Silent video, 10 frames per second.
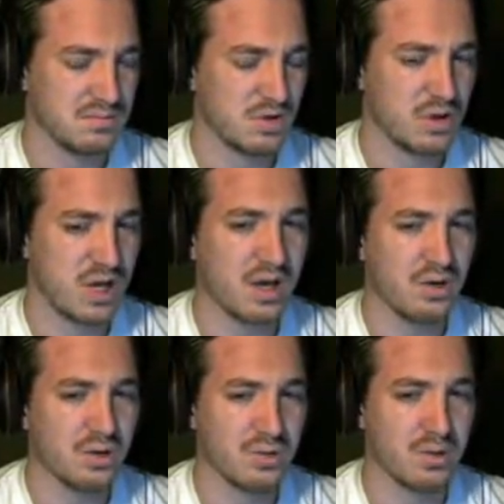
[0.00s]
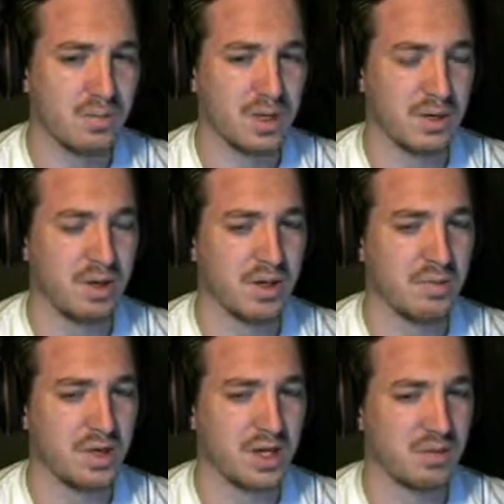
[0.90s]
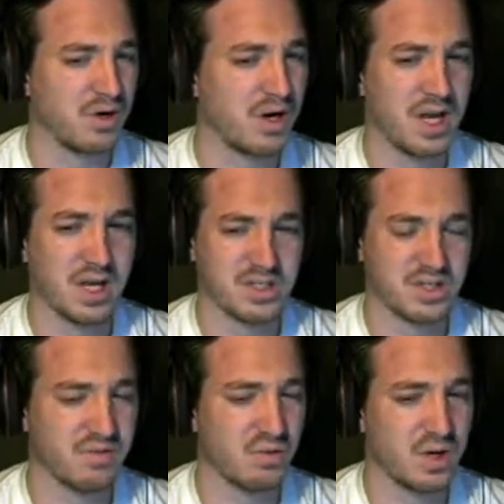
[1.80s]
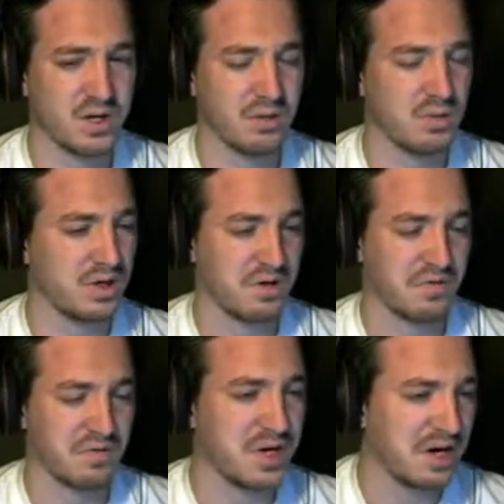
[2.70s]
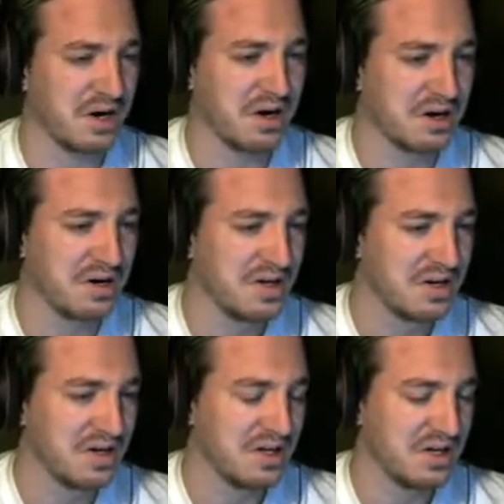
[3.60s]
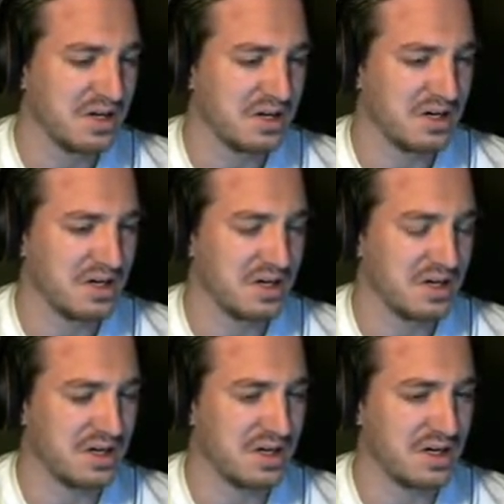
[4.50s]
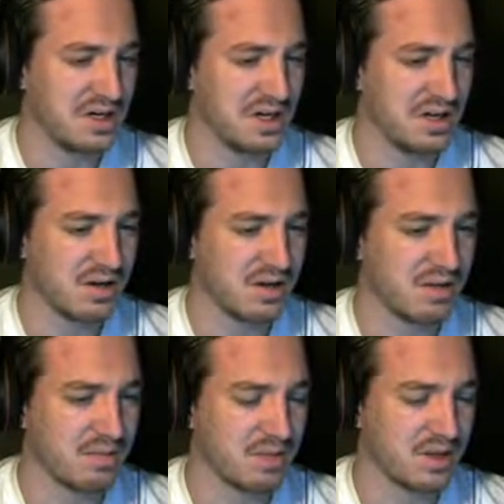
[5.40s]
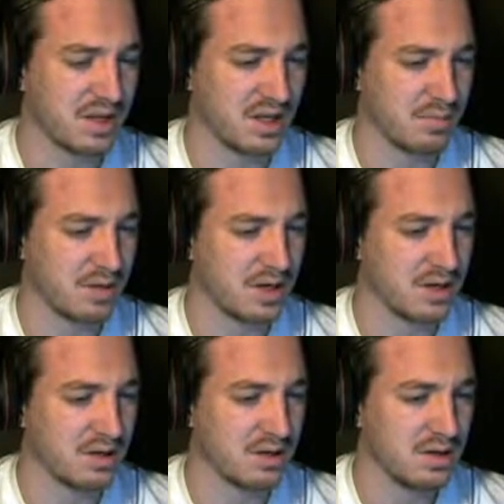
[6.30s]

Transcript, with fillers: Okay, I only read, read the beginning part. I actually have no idea where to go from here. uh, now that I'm thinking about it,